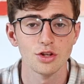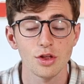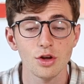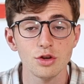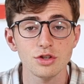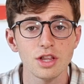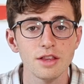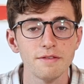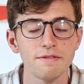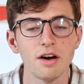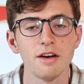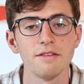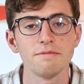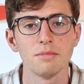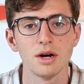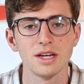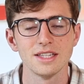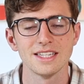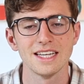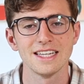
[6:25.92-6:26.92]
those are the 5
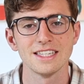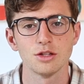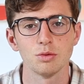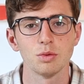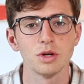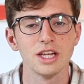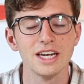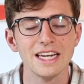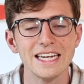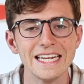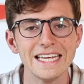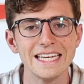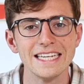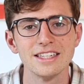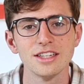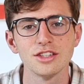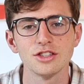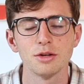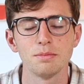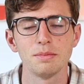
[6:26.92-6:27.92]
mindsets that we're going to
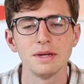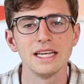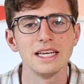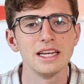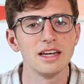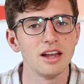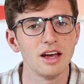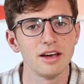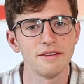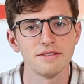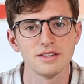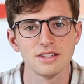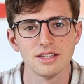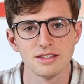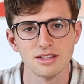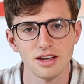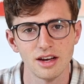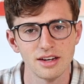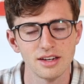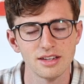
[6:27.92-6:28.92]
need to be life
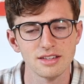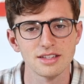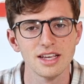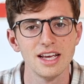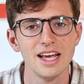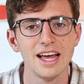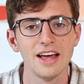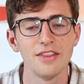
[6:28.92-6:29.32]
designers